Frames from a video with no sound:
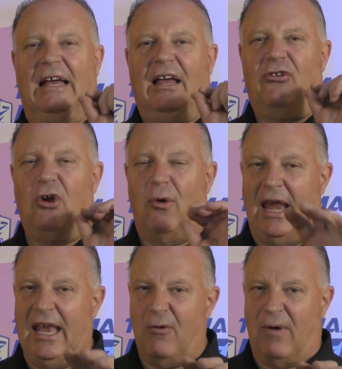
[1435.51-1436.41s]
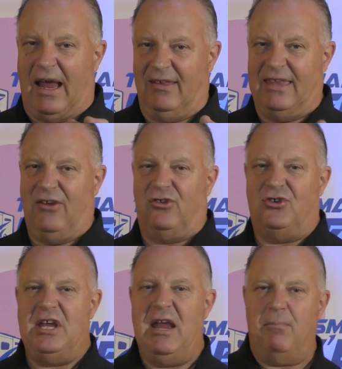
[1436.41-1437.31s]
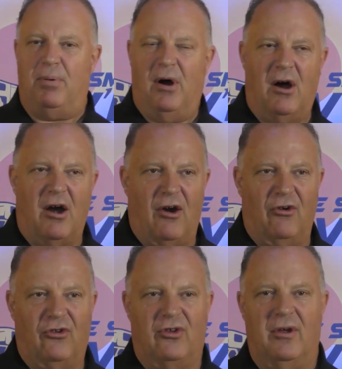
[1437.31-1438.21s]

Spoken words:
So anyway, these cheap parts,